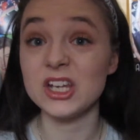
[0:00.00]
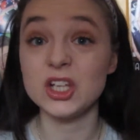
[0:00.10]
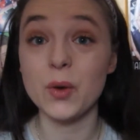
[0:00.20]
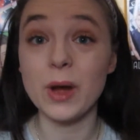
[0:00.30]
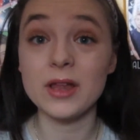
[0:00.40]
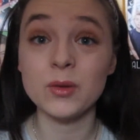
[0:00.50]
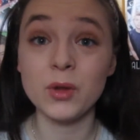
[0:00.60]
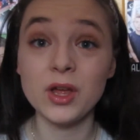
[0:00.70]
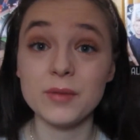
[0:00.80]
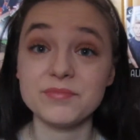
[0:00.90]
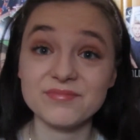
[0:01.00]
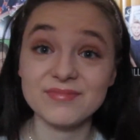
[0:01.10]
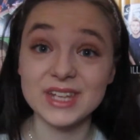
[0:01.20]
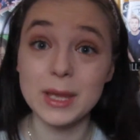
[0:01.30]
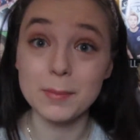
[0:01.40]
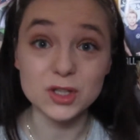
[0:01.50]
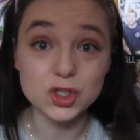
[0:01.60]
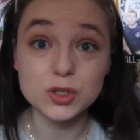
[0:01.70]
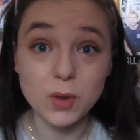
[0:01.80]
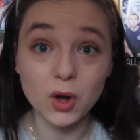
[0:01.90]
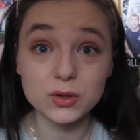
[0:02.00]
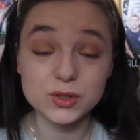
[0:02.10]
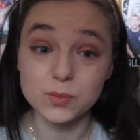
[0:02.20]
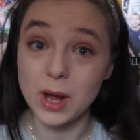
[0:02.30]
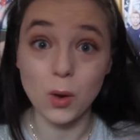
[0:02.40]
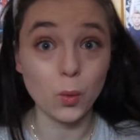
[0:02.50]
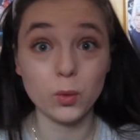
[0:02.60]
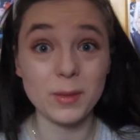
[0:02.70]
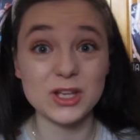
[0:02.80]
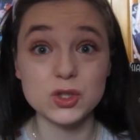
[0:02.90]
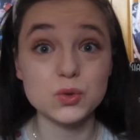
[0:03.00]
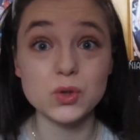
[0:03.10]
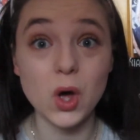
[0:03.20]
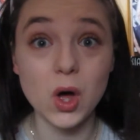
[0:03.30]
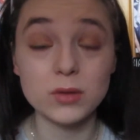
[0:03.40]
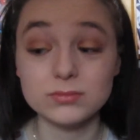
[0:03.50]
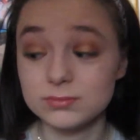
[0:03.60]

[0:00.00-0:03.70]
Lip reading: you know where they were? In my shoebox, where all my shoes are.